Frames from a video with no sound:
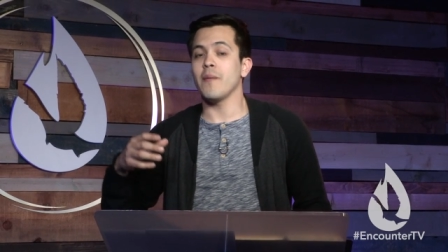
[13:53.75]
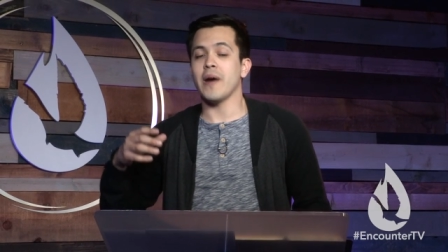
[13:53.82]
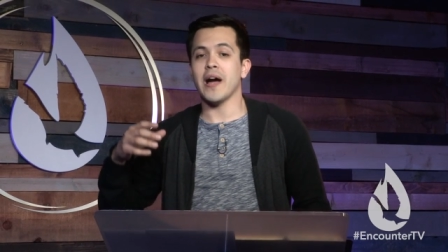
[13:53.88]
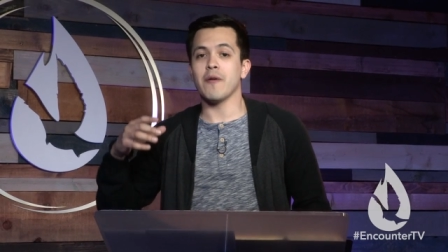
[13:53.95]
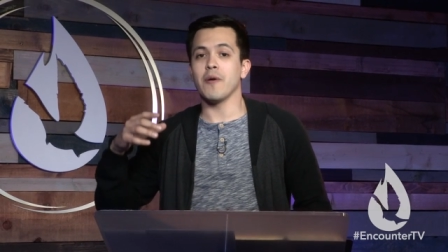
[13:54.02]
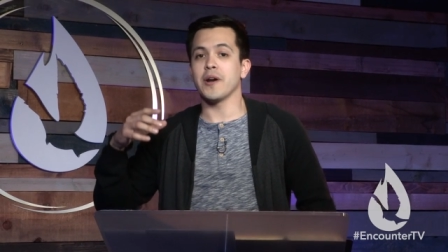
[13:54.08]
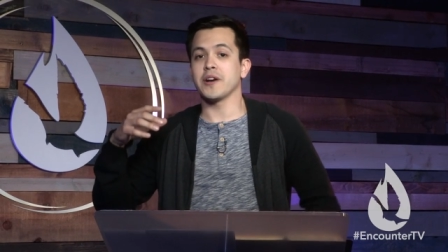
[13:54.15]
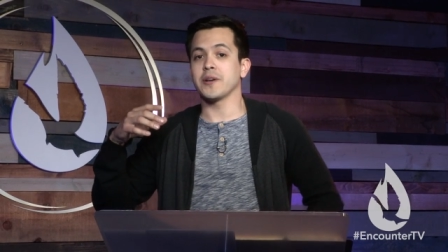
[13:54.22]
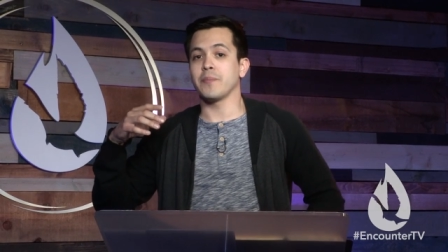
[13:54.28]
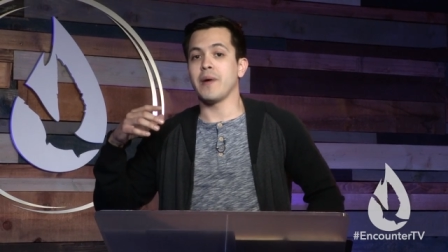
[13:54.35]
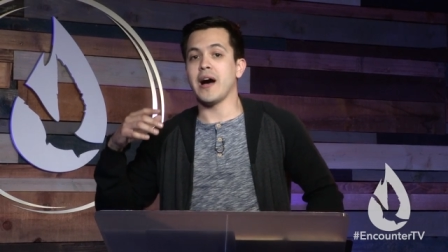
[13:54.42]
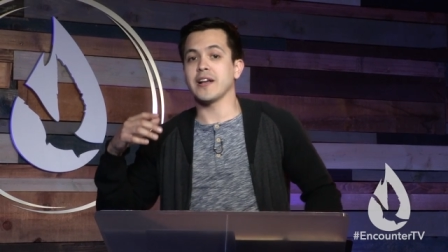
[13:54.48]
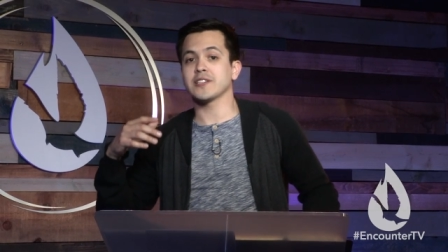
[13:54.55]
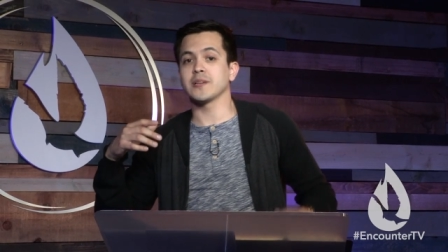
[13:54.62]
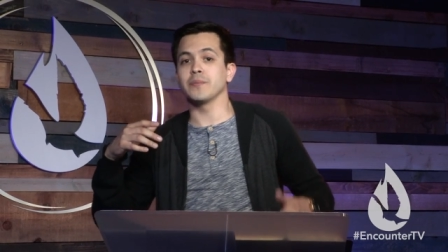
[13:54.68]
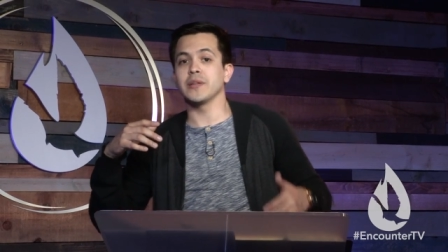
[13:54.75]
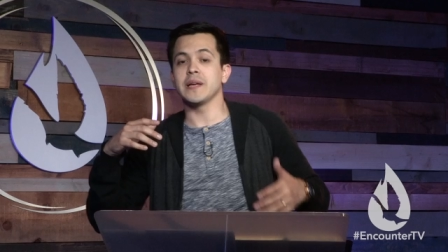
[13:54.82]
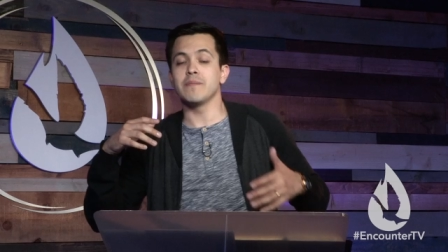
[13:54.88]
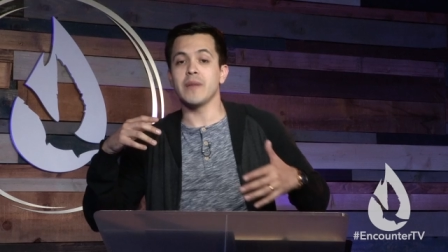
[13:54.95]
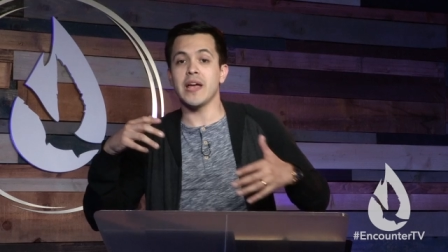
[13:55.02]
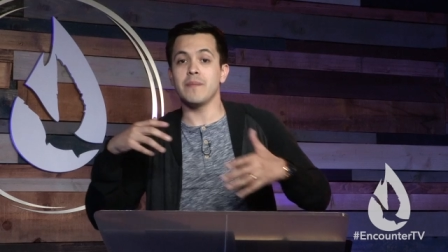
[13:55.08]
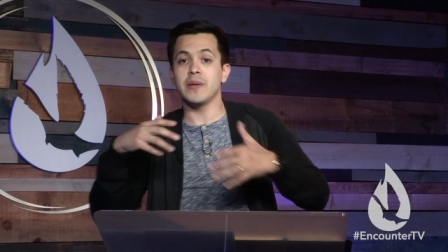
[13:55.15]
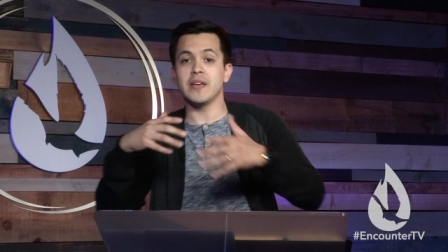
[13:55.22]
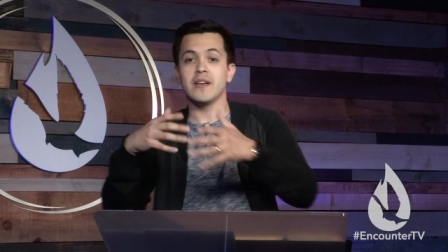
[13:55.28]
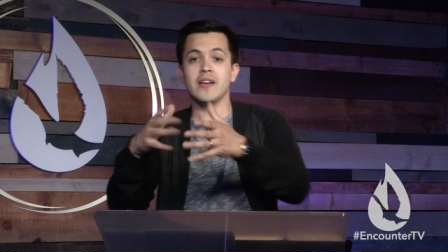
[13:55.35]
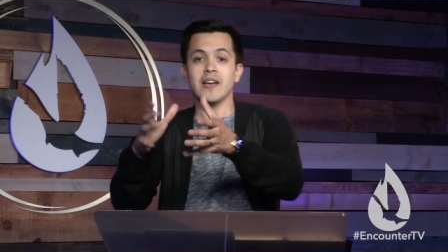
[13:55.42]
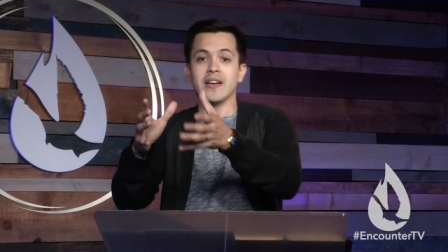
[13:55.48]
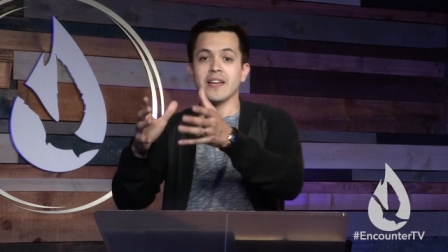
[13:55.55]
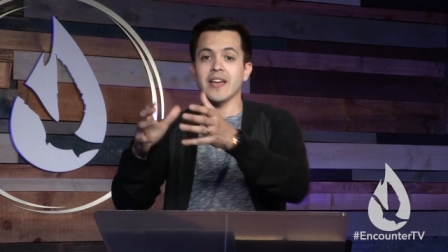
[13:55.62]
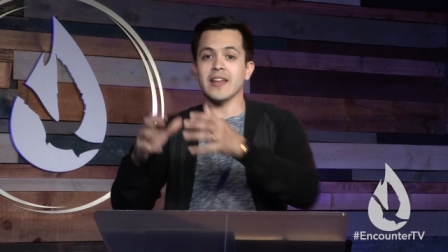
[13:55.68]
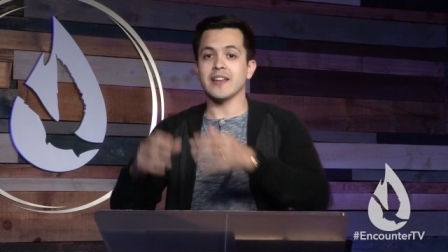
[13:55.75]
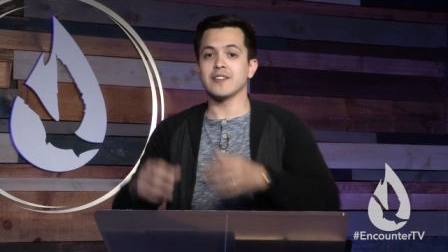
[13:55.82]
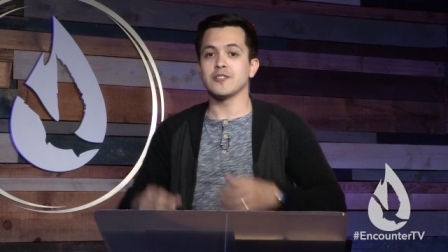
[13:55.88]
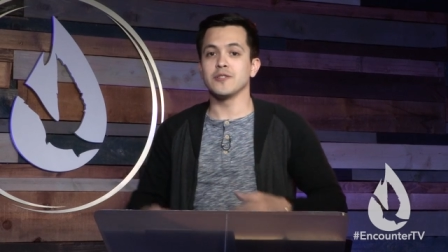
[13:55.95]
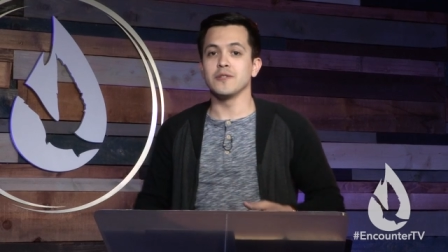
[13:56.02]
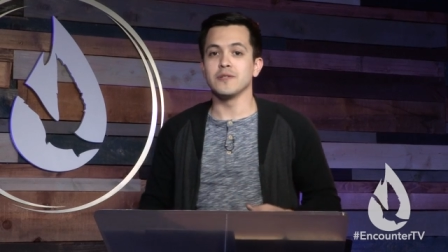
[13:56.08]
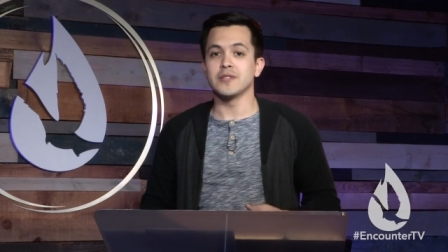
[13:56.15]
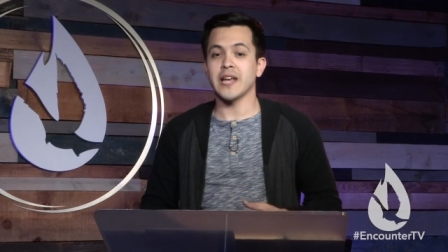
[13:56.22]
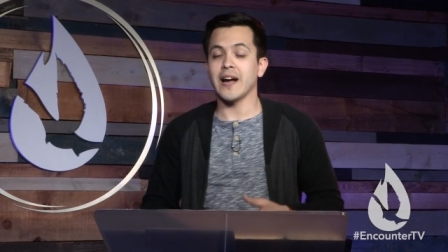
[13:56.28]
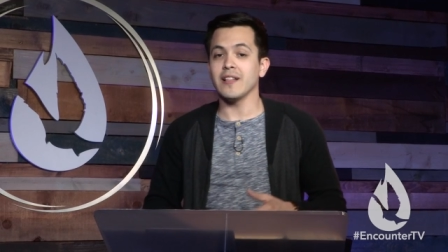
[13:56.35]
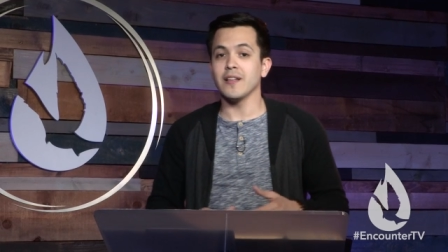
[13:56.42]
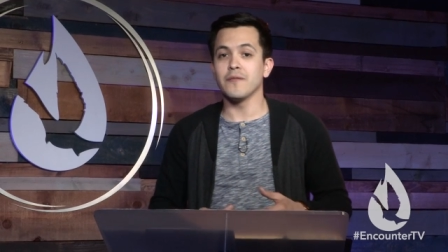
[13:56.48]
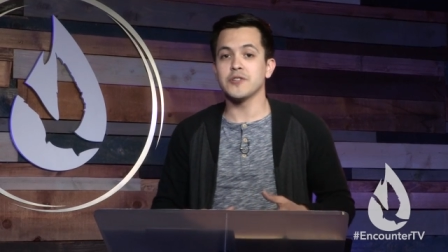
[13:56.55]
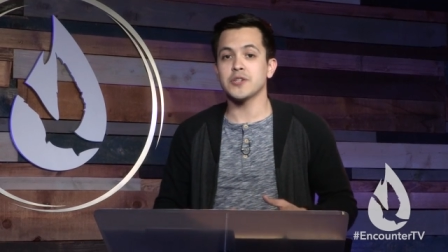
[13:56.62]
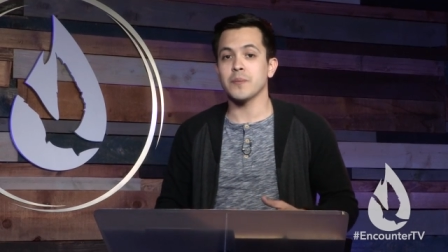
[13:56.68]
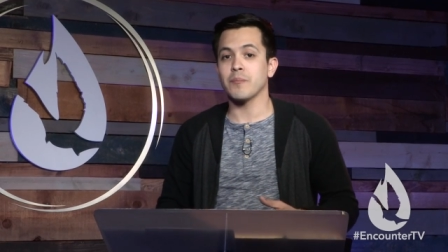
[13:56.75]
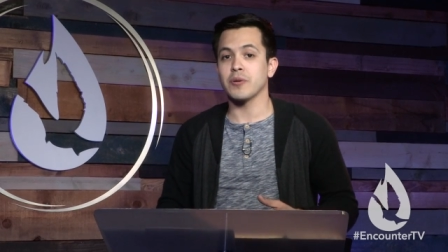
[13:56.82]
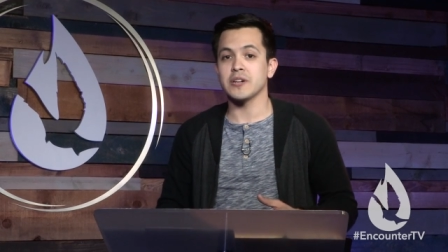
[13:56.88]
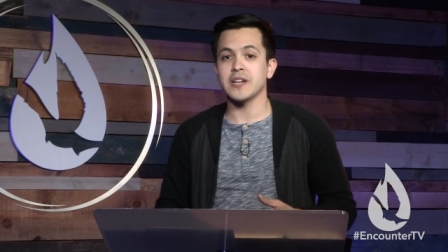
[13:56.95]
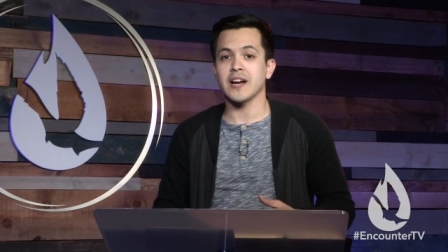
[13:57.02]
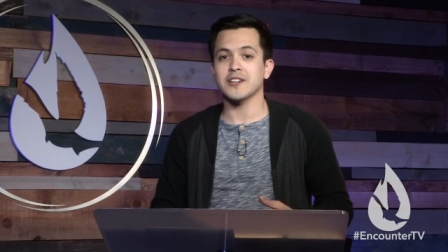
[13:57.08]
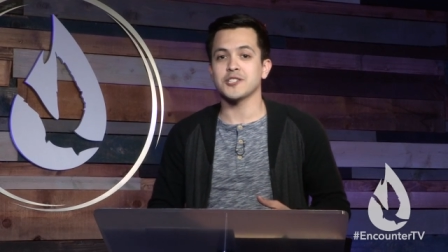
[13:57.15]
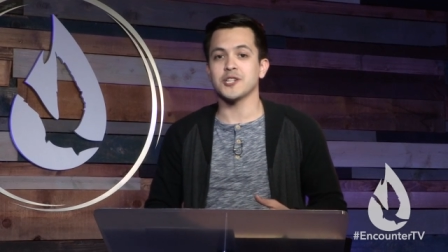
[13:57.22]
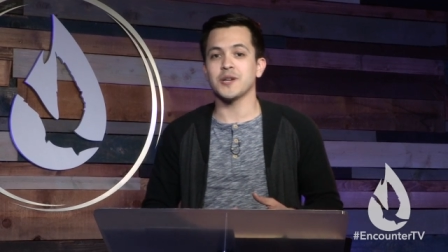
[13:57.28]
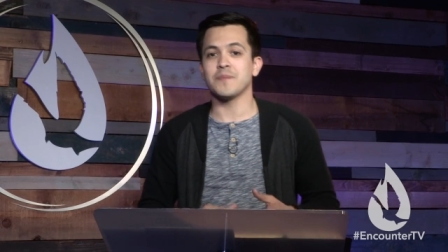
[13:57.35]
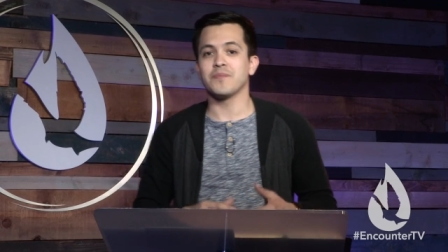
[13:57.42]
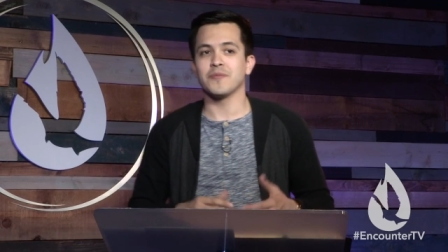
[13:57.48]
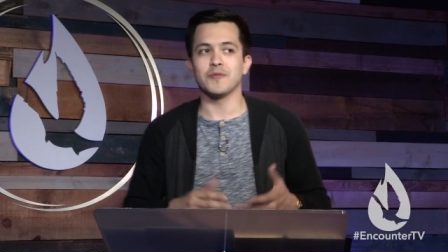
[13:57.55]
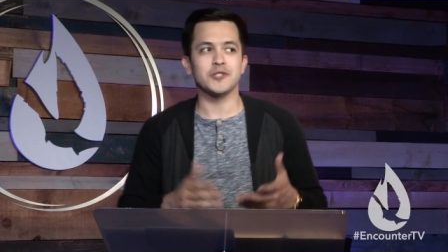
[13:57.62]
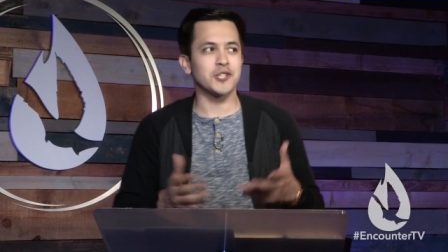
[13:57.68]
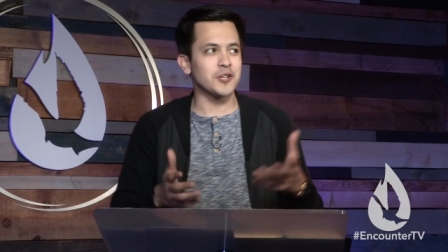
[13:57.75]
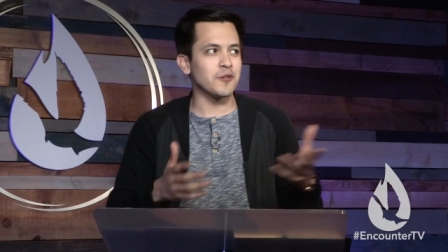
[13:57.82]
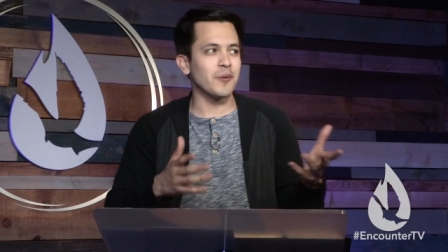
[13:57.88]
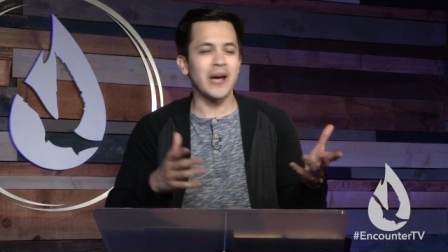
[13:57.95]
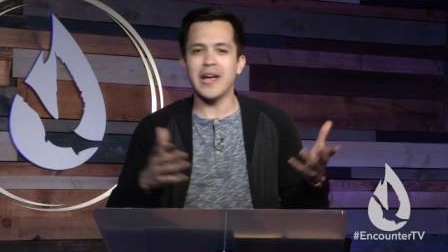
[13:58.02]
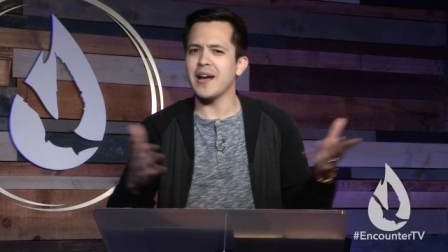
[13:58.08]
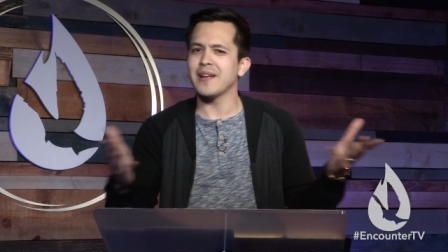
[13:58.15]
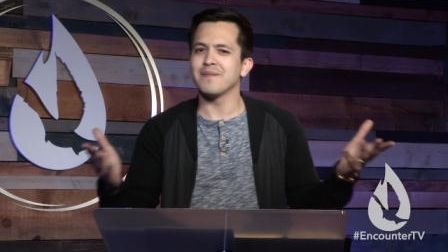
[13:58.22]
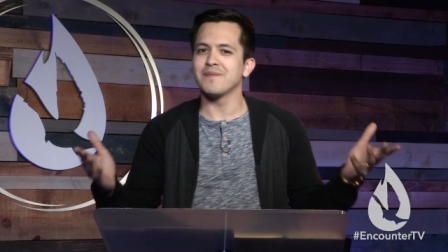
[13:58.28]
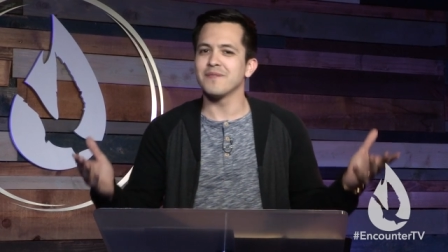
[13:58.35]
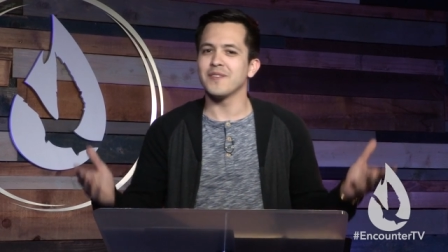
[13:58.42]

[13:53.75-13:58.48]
I wanted to possibly maybe get into television production, which in a way, I,